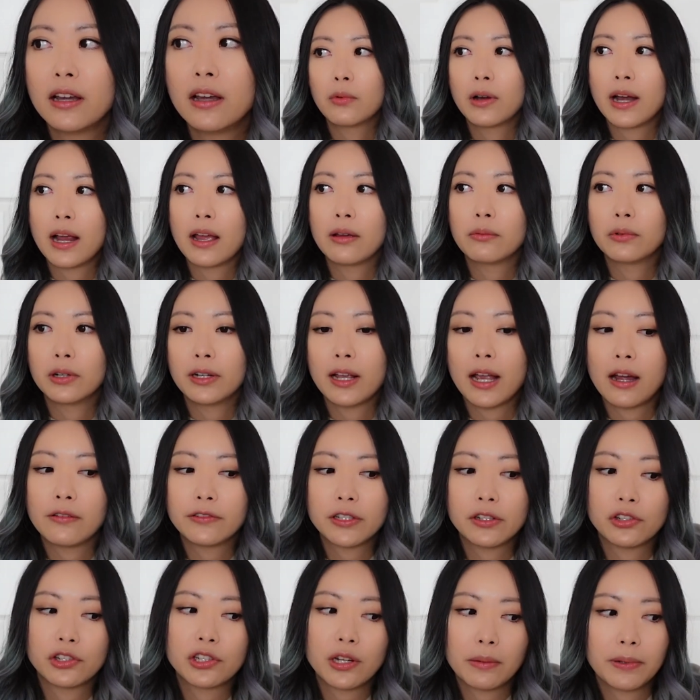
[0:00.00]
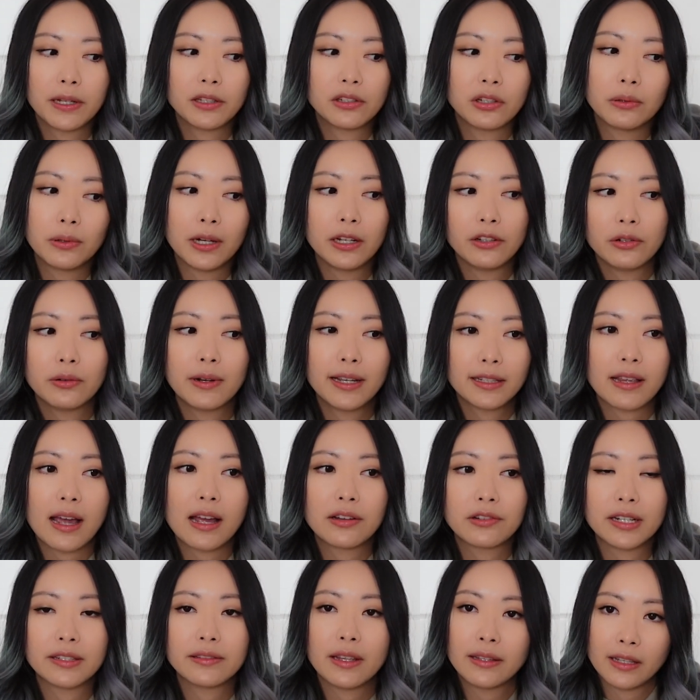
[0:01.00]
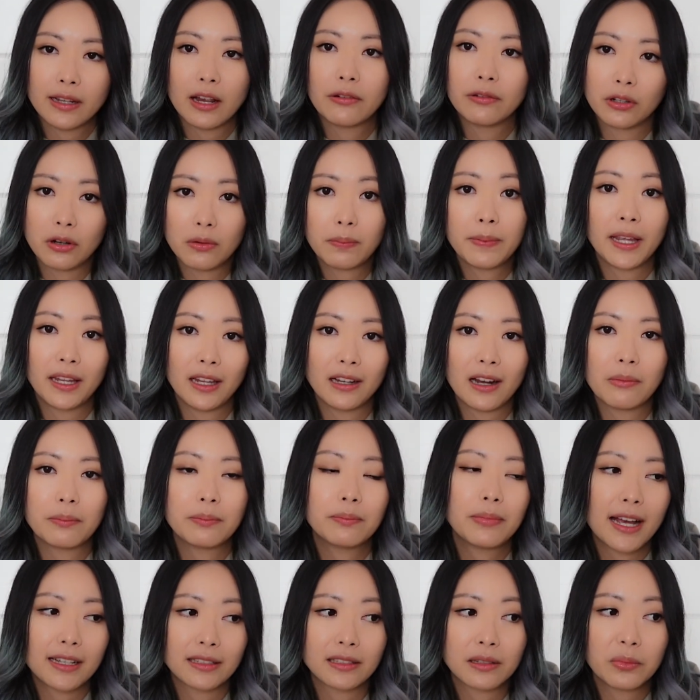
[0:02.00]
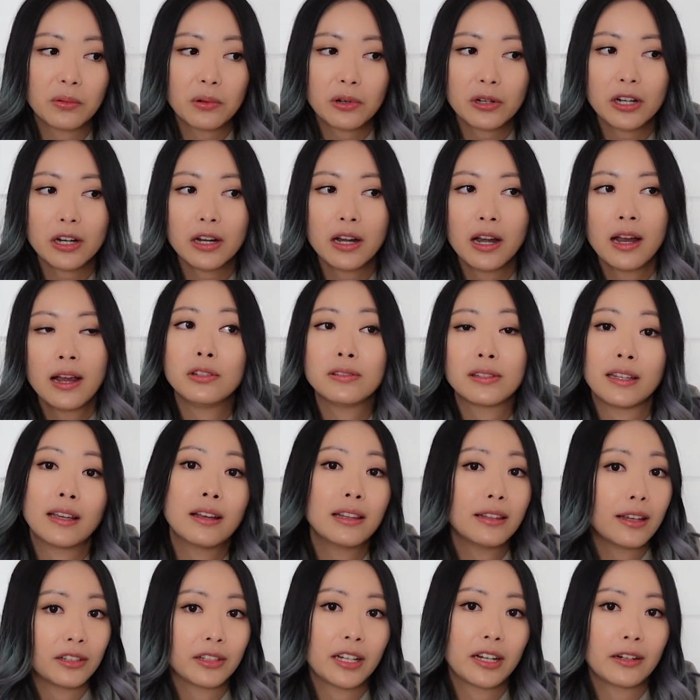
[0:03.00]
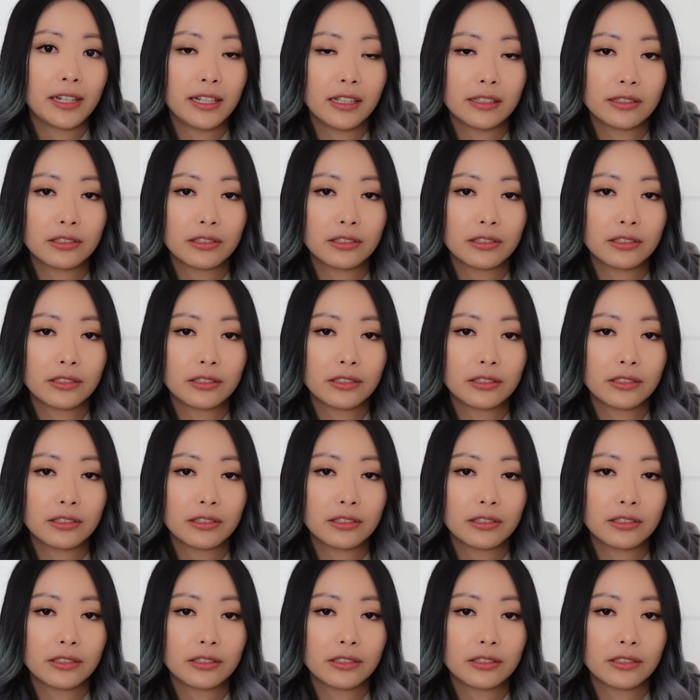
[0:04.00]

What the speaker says: where I would have to ship it to a US address and then I would go pick it up past the border using a letter carrier